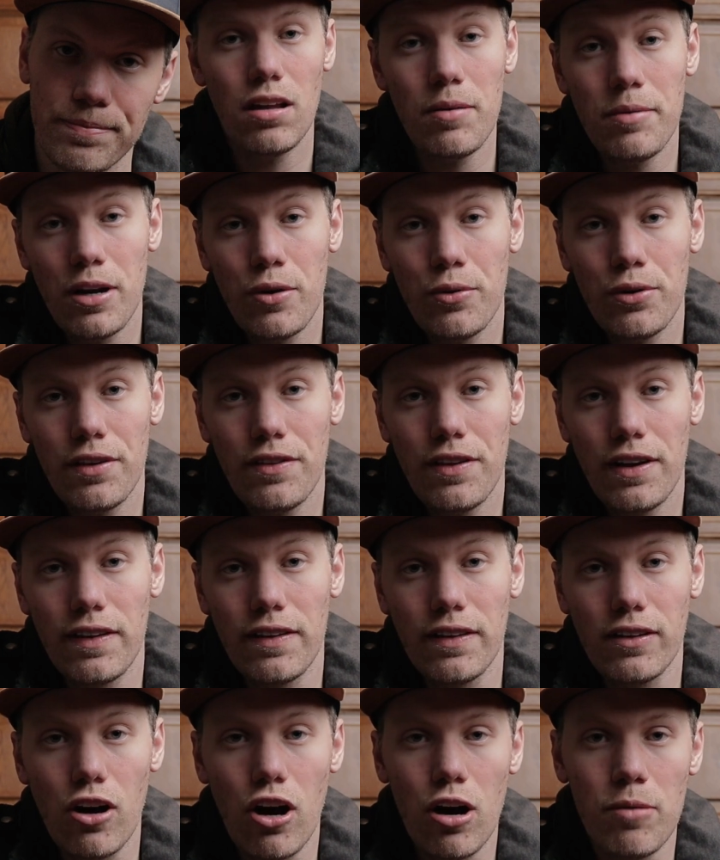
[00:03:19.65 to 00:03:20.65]
Let me know what you think
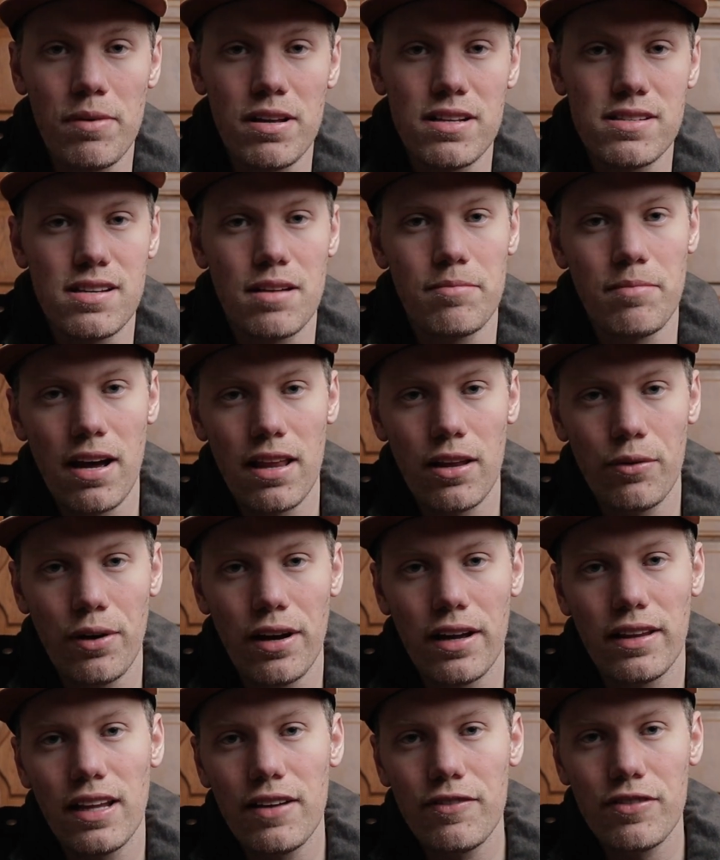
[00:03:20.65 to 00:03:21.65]
in the comments, and by the
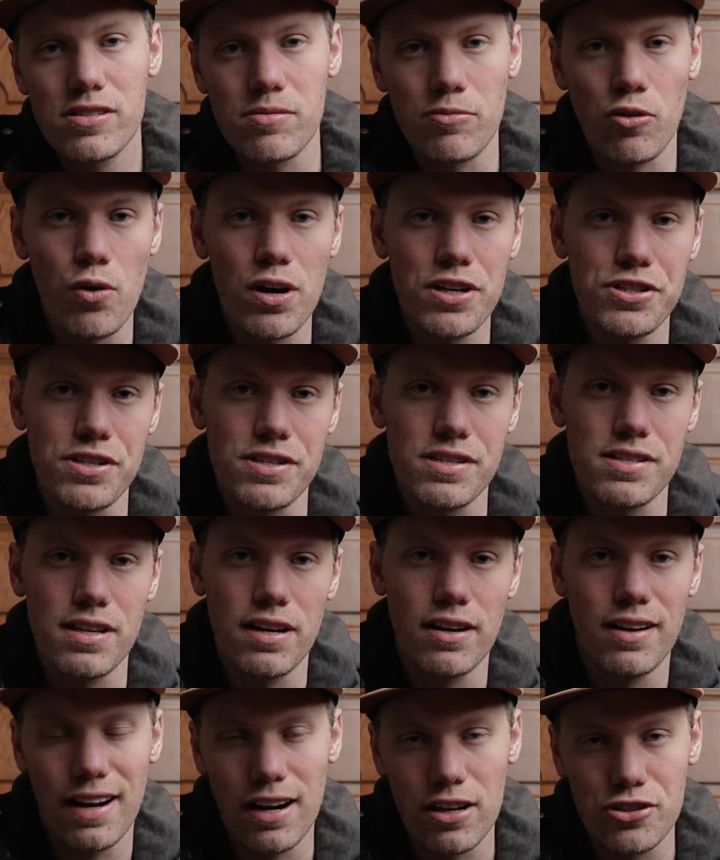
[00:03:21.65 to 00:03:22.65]
way, leave some questions
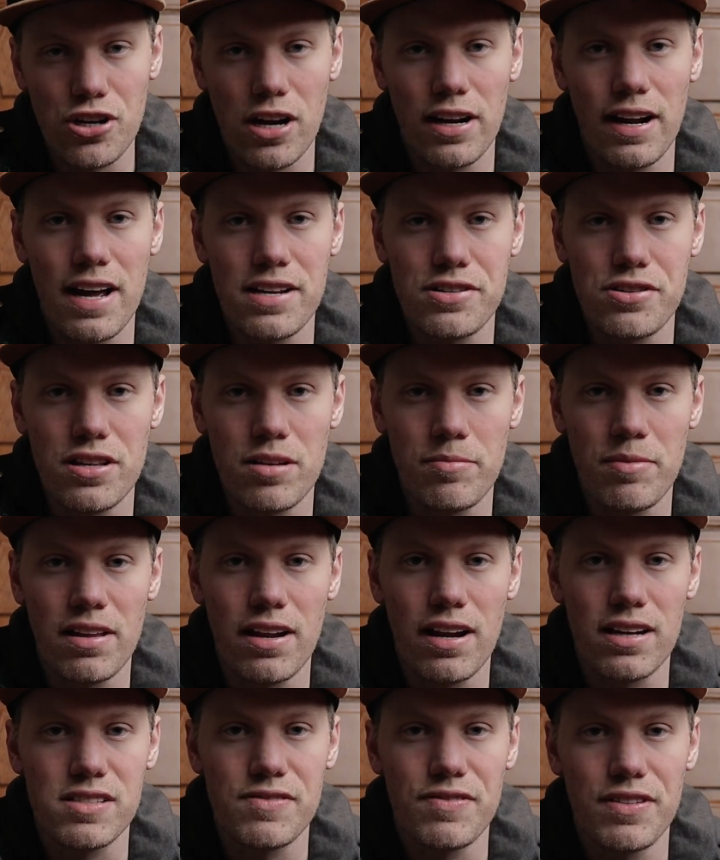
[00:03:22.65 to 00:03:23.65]
there and I'll try to answer them in
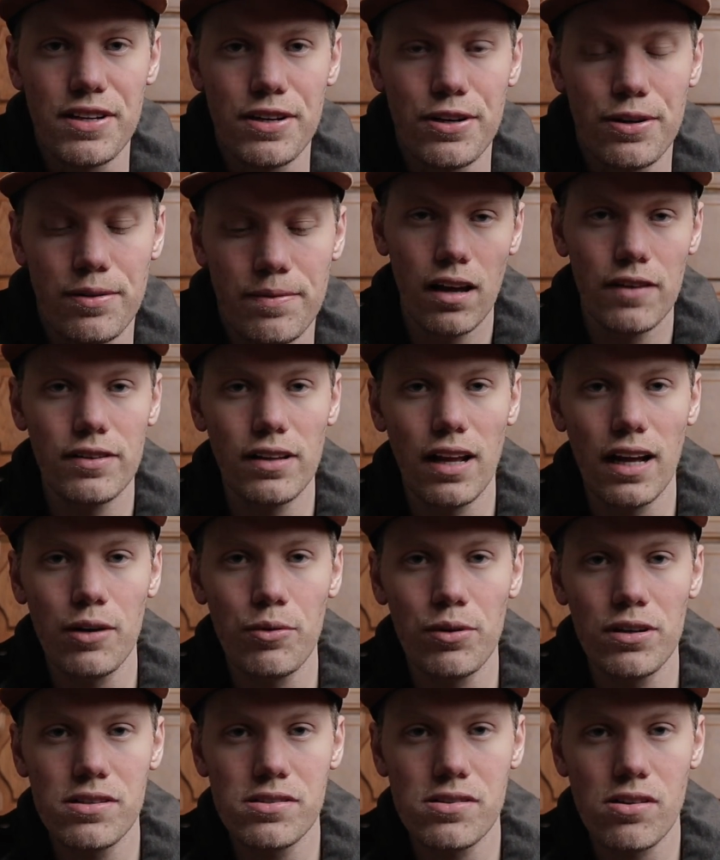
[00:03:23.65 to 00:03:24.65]
the next video. If you like
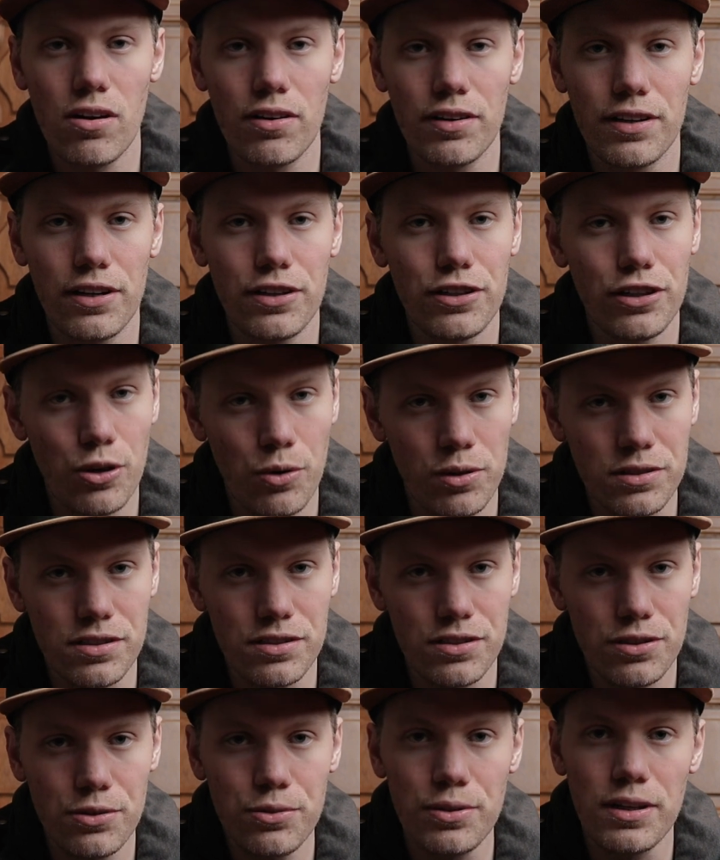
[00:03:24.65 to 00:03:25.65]
what you saw here, you know what
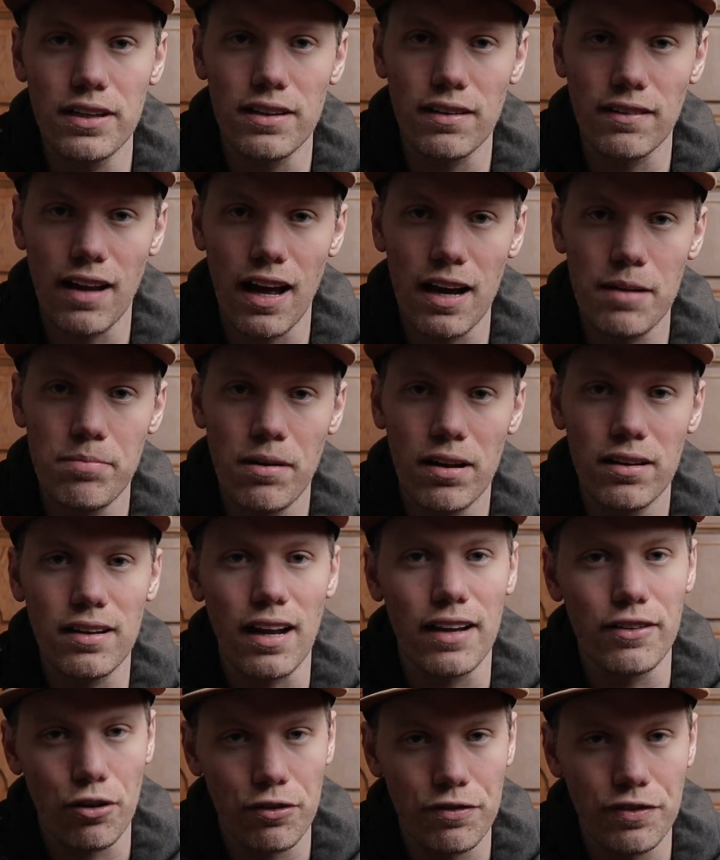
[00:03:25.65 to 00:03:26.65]
to do. Hit the like
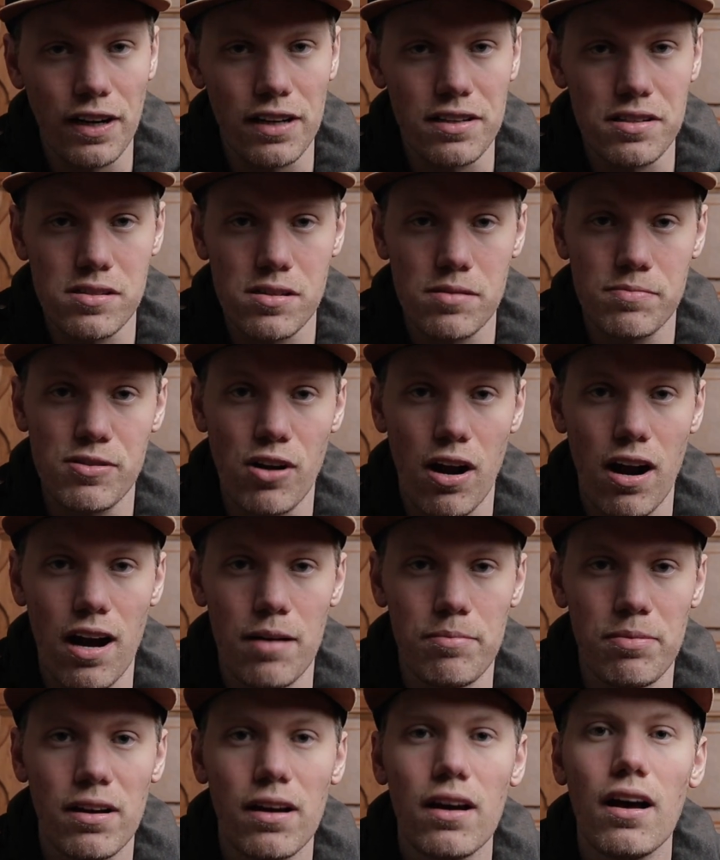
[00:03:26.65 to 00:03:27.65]
button and don't forget to
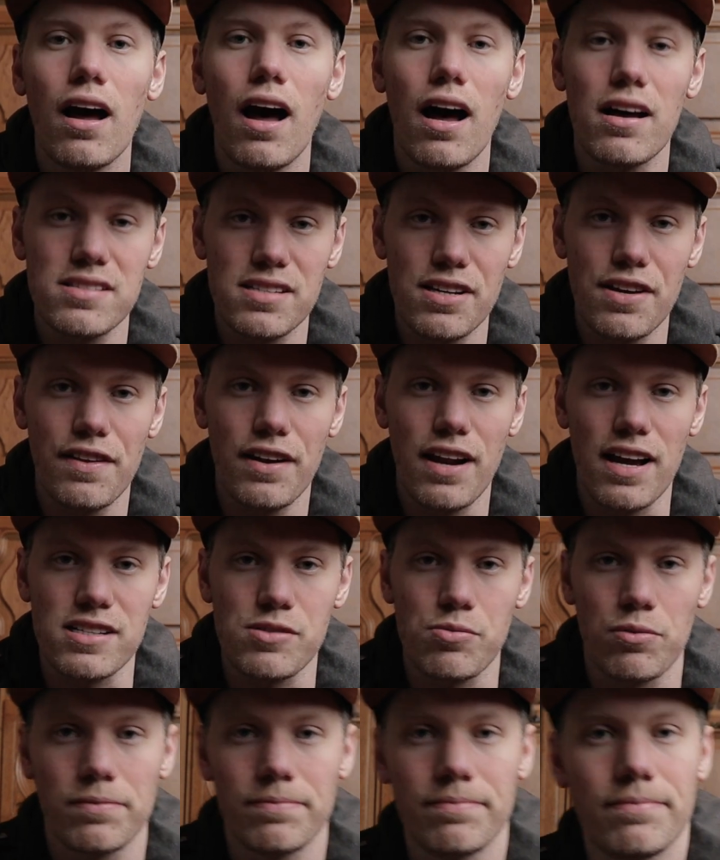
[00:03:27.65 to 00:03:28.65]
subscribe. I'll see you in the
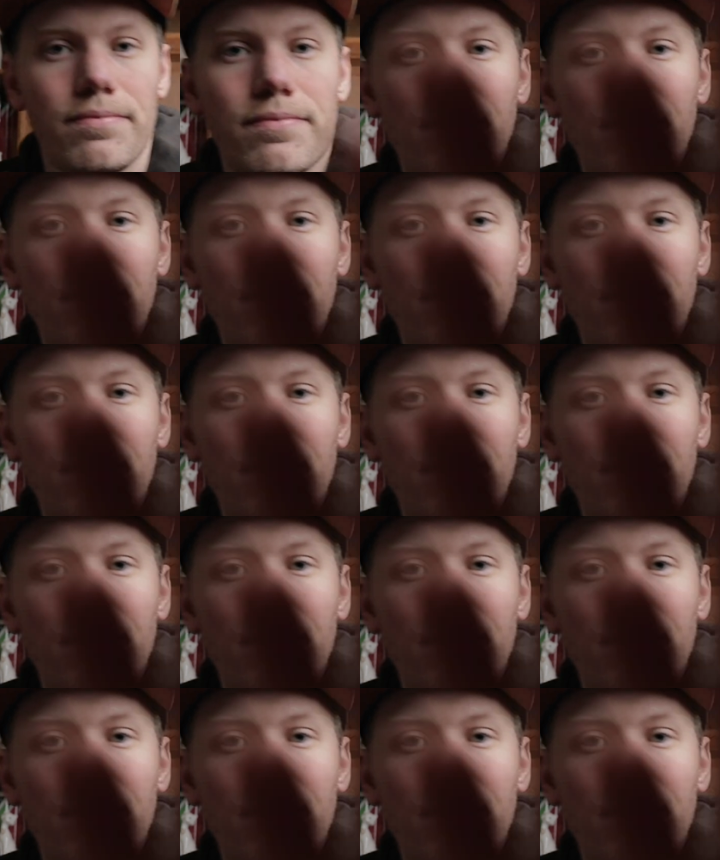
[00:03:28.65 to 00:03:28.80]
next one.